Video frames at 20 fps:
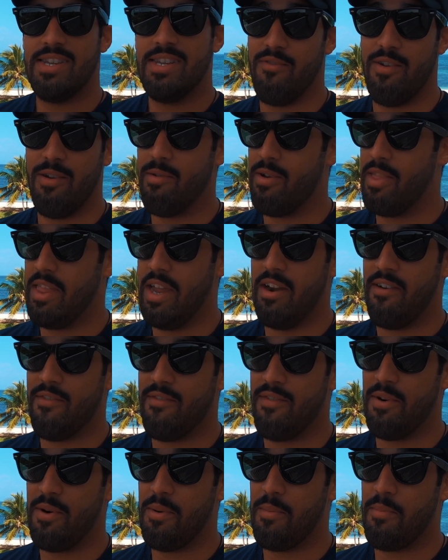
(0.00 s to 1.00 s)
We were there
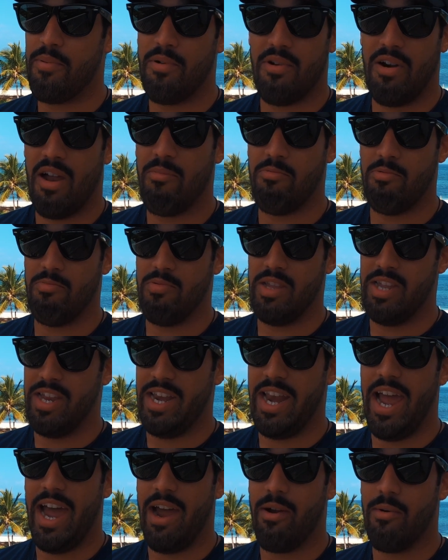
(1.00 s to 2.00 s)
for probably
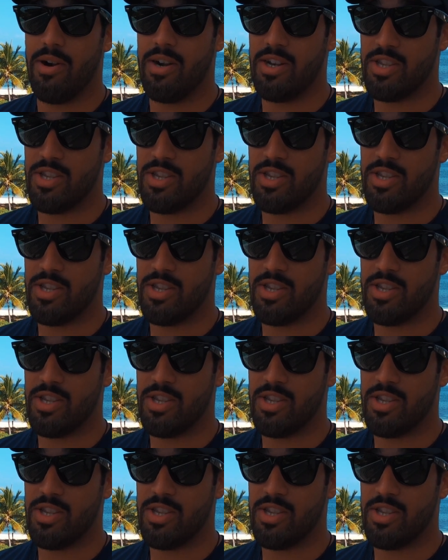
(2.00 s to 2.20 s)
an hour.